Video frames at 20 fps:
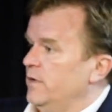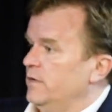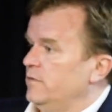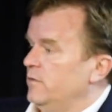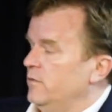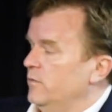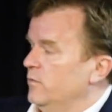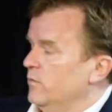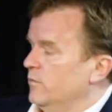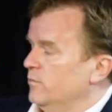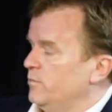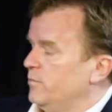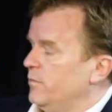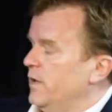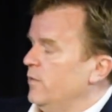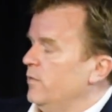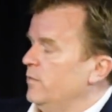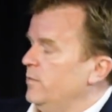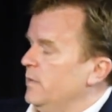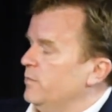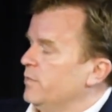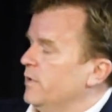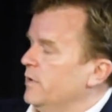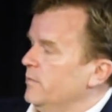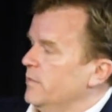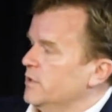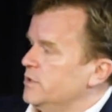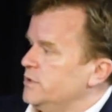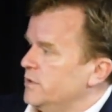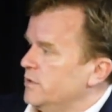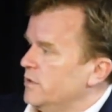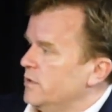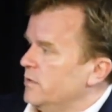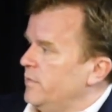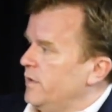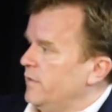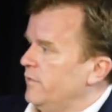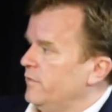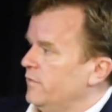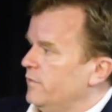be premature
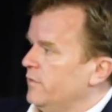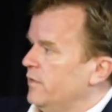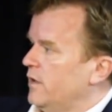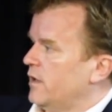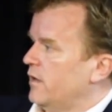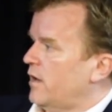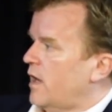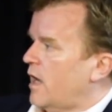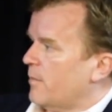because there's a lot of